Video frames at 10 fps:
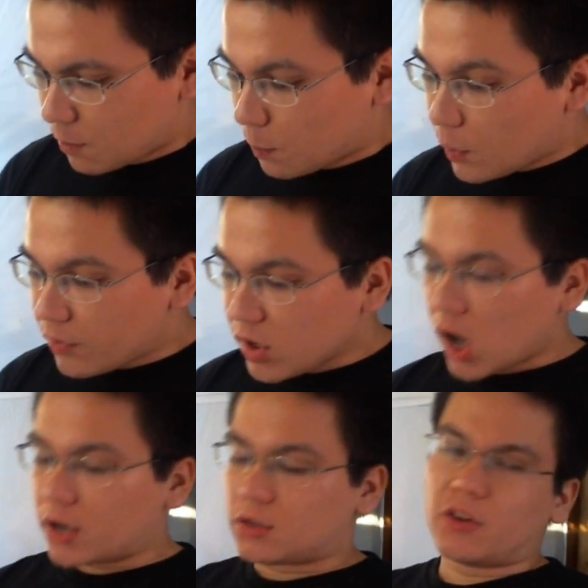Moving
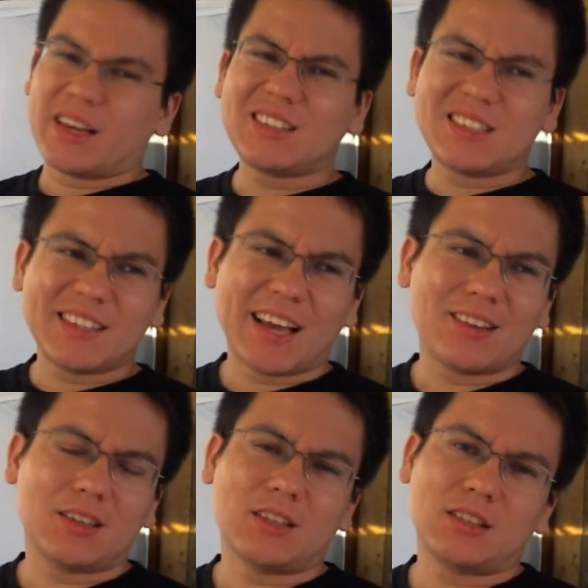on. So instant
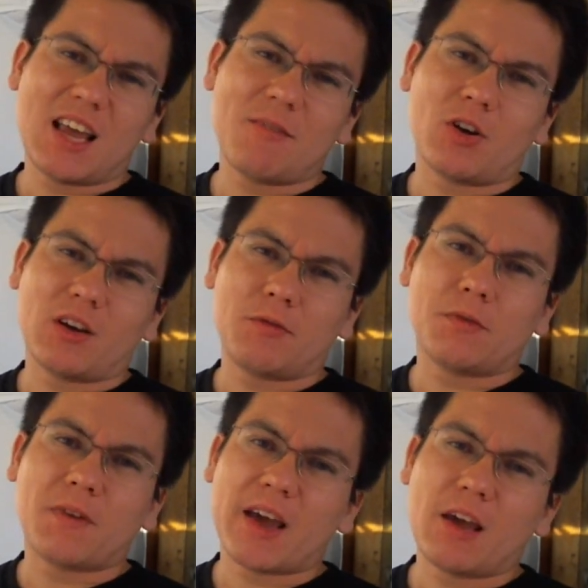death is the same. You know, if
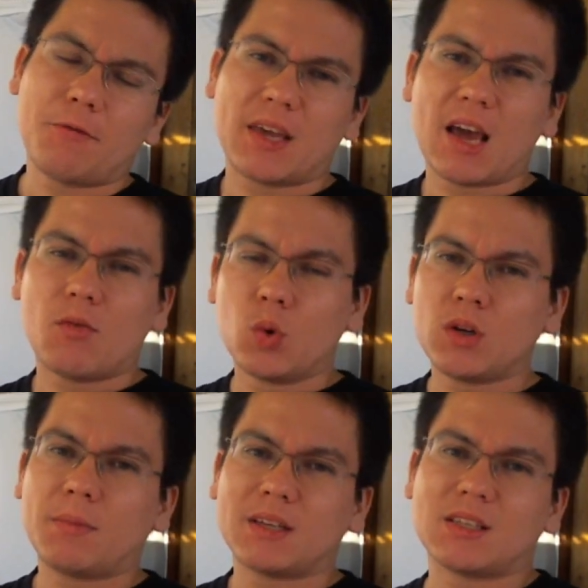you get
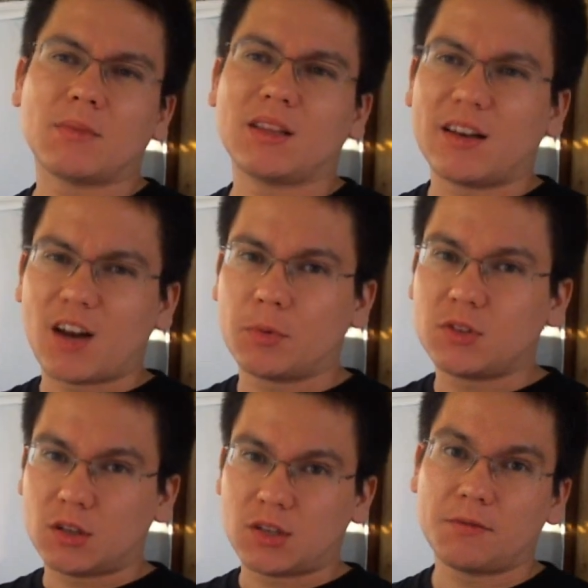wounded by something that
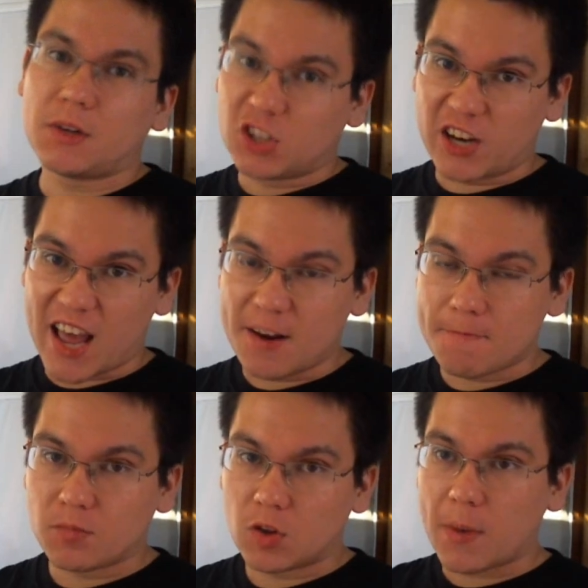doubles your toughness, you're dead,
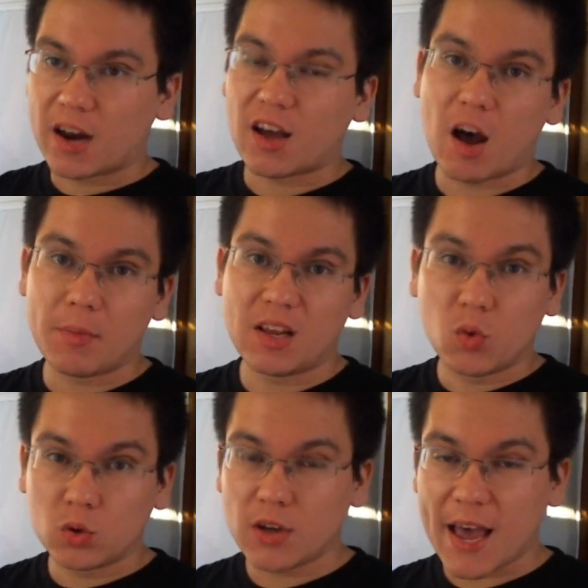no matter how many
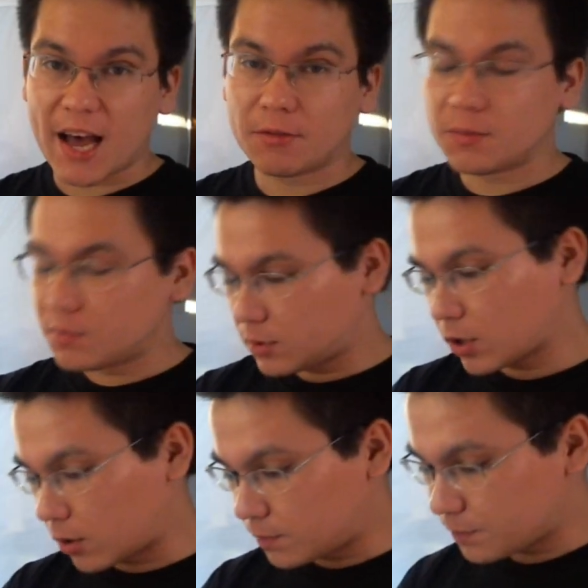wounds you have.
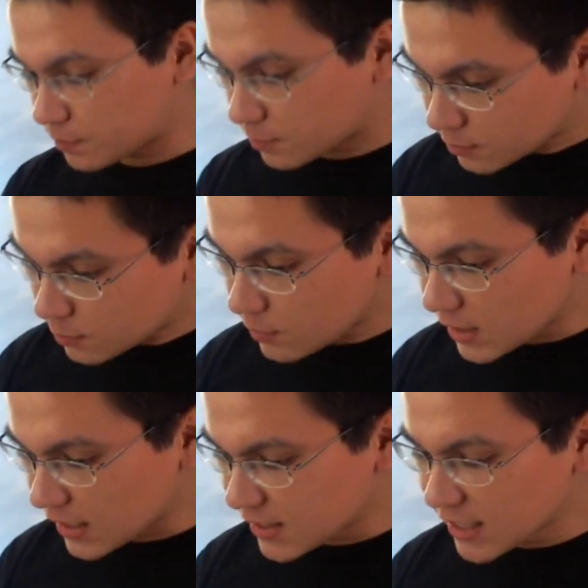So
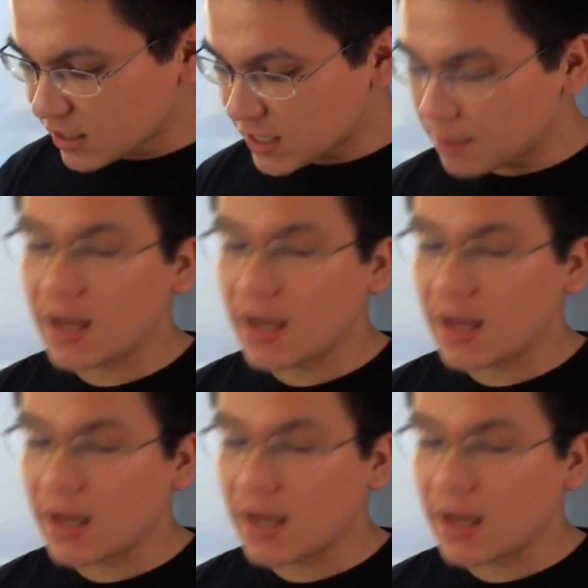that's the same.